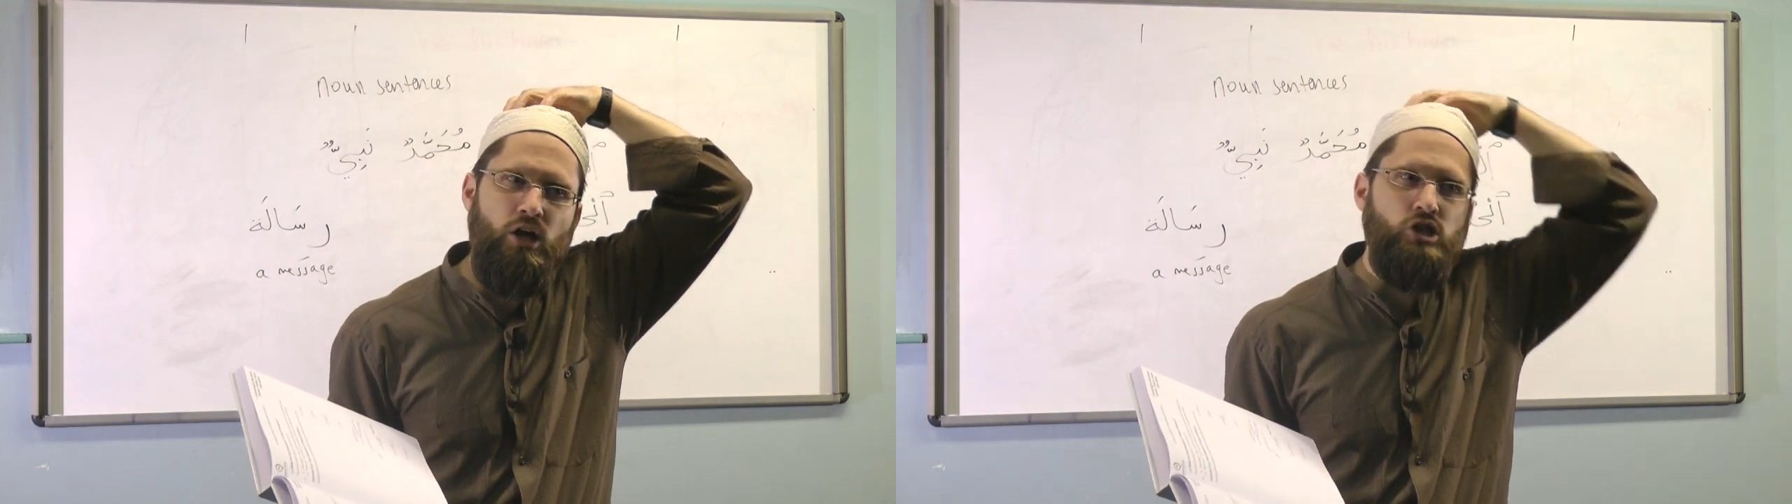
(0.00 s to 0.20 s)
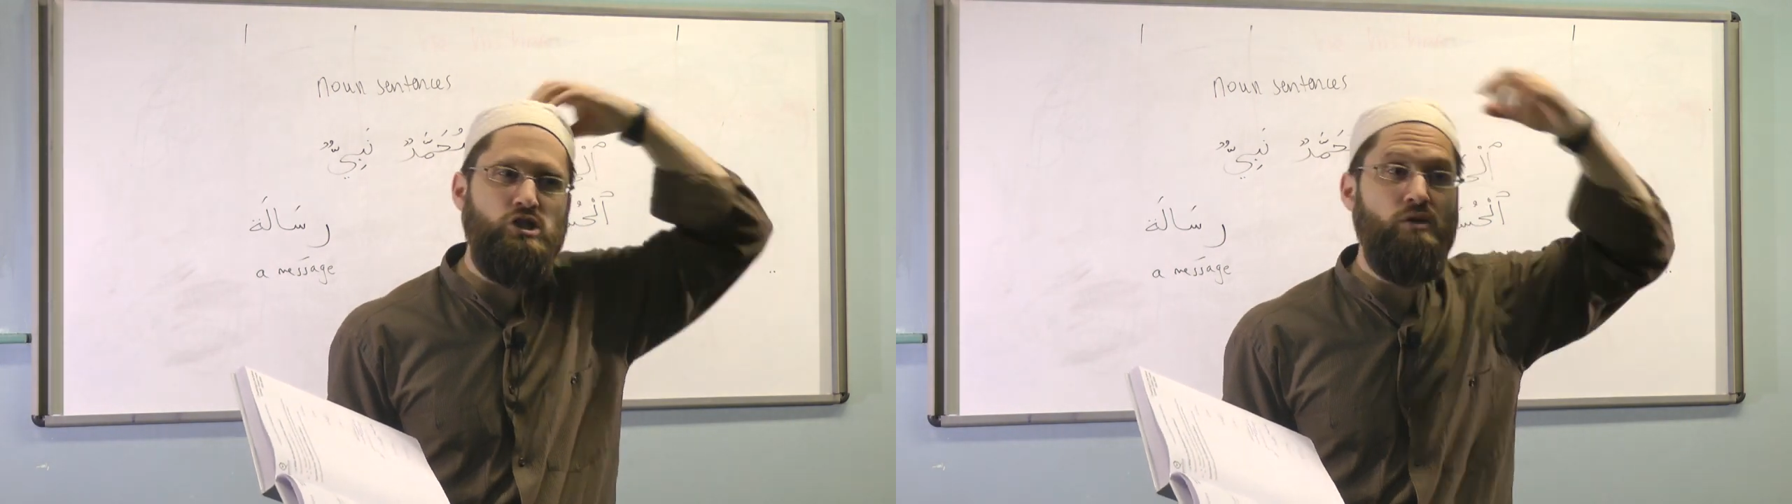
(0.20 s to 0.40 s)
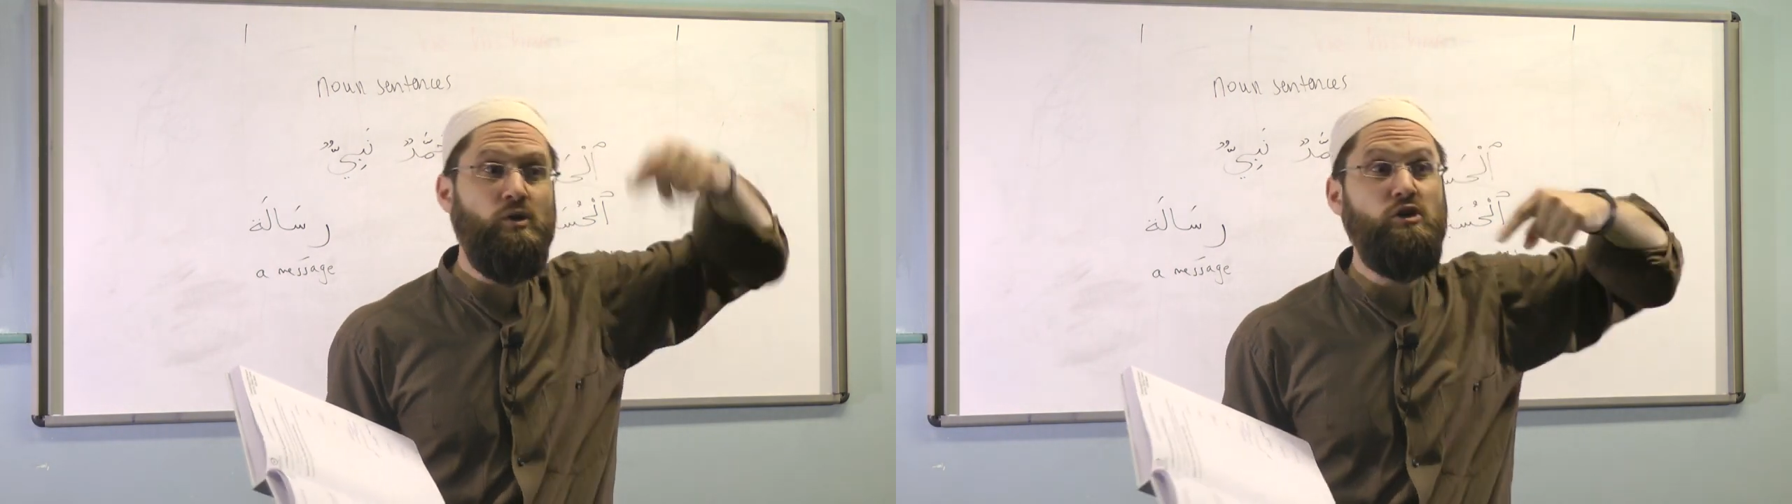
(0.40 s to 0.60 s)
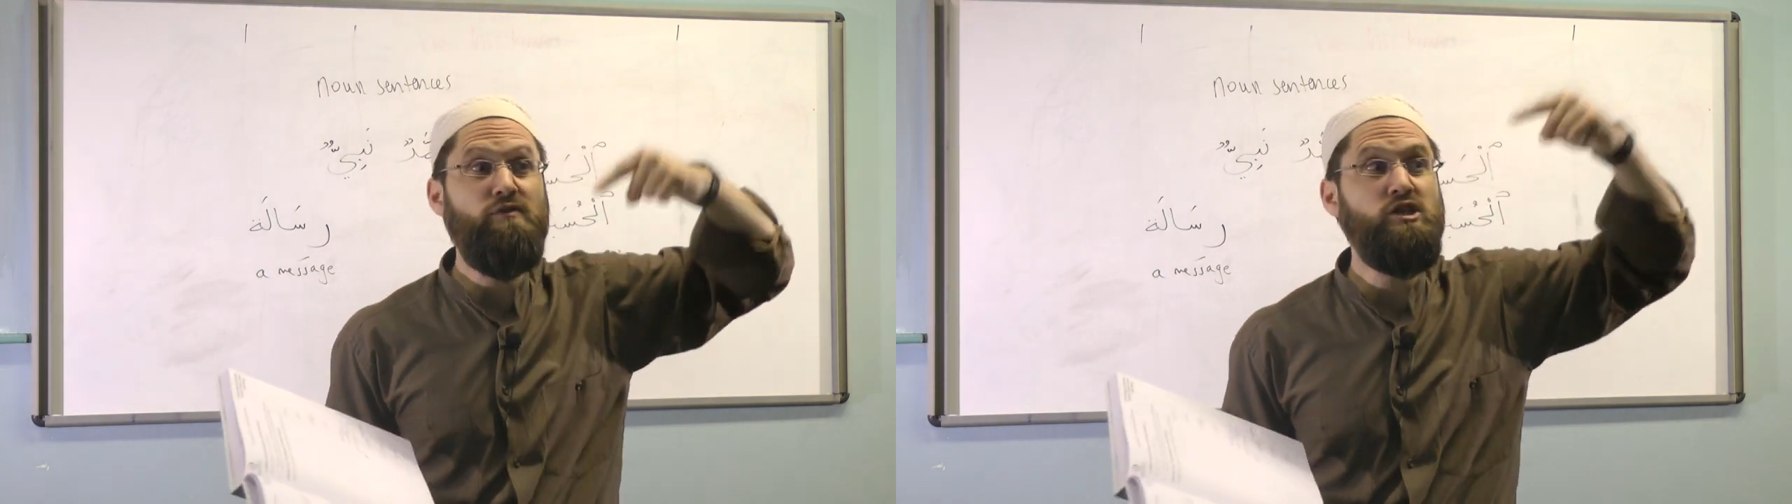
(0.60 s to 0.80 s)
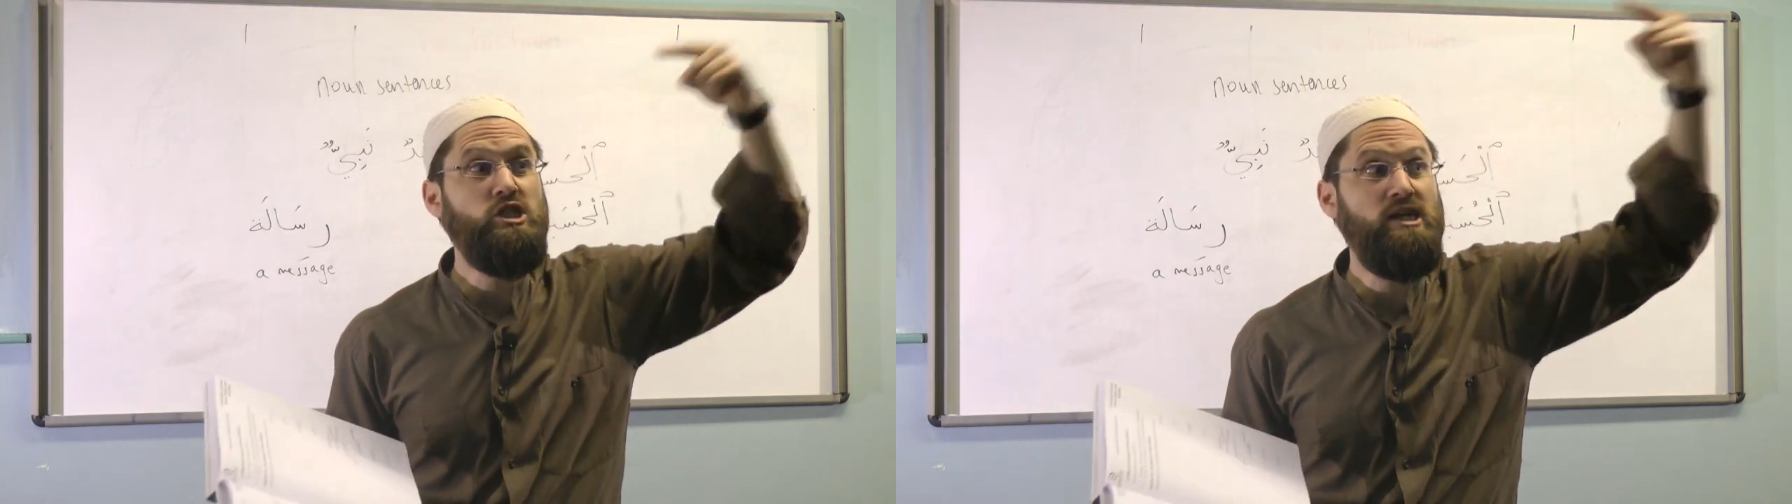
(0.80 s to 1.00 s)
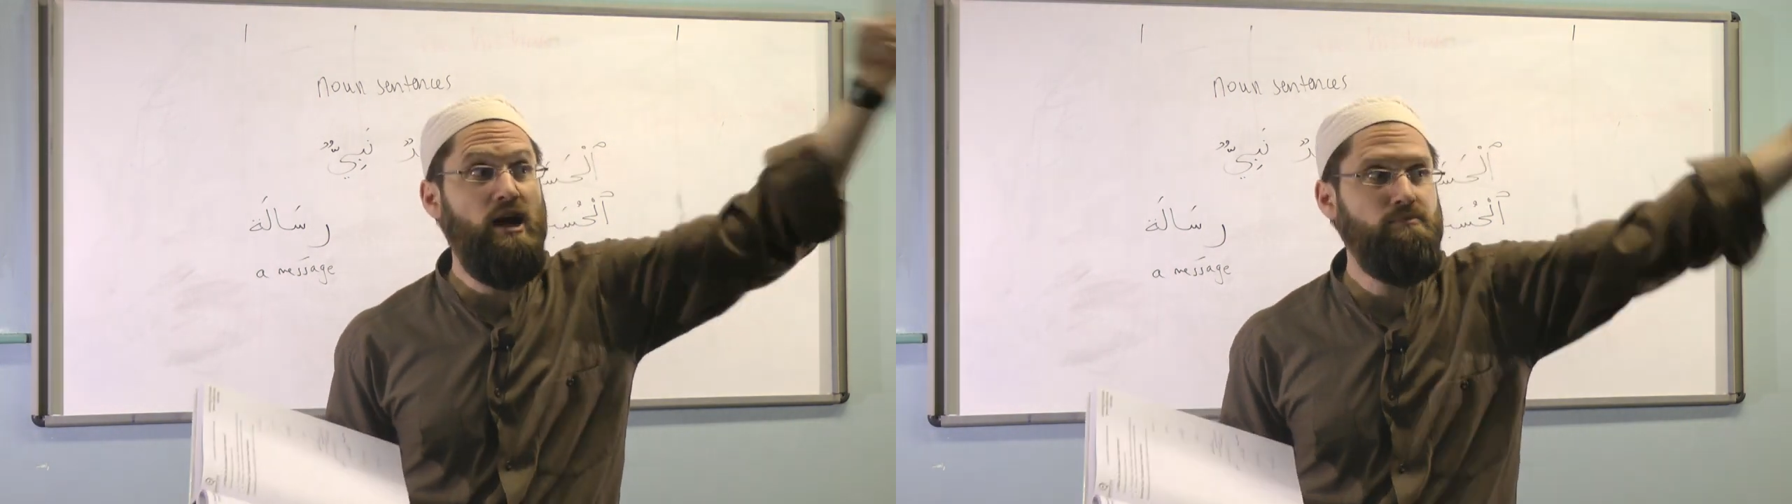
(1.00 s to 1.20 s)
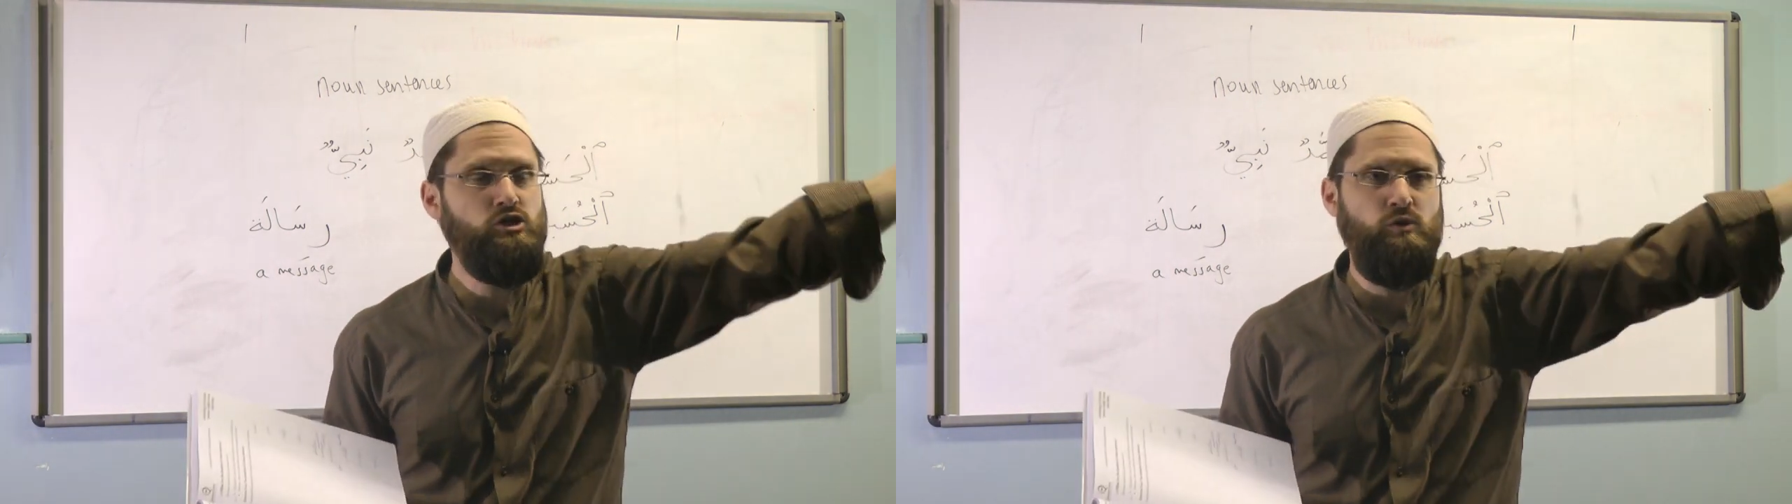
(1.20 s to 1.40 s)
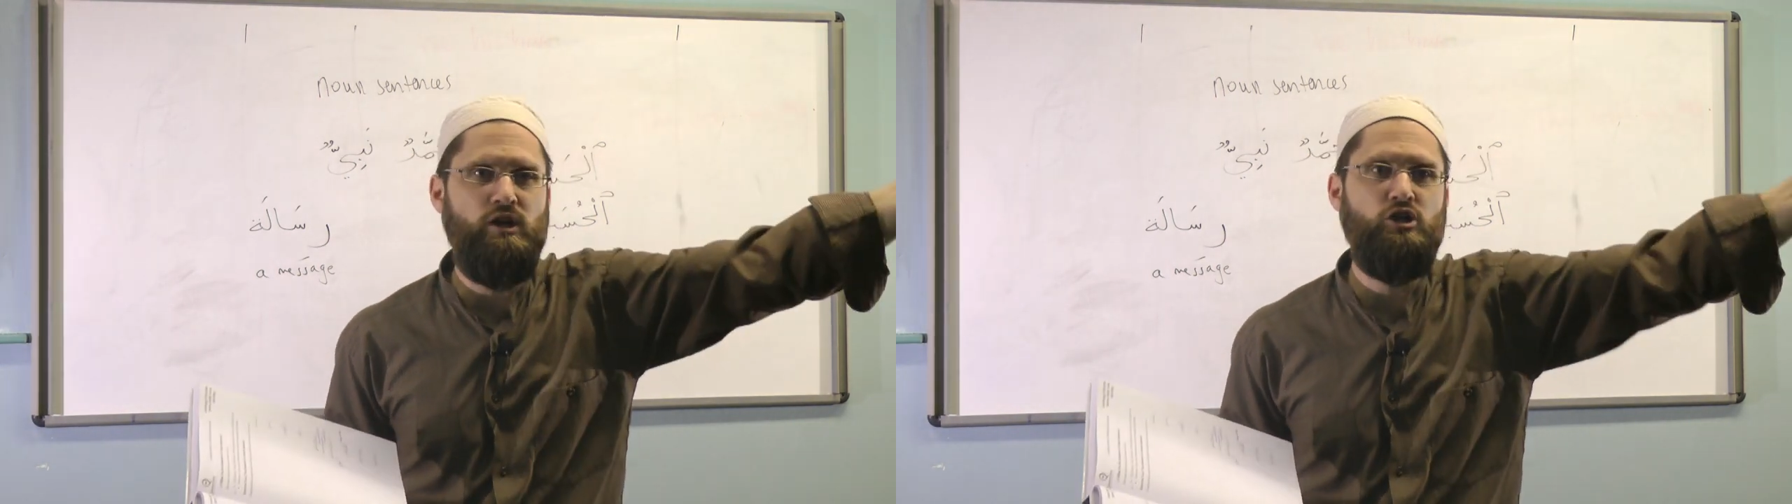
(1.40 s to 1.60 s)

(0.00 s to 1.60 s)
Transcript: so that when you eventually come to it,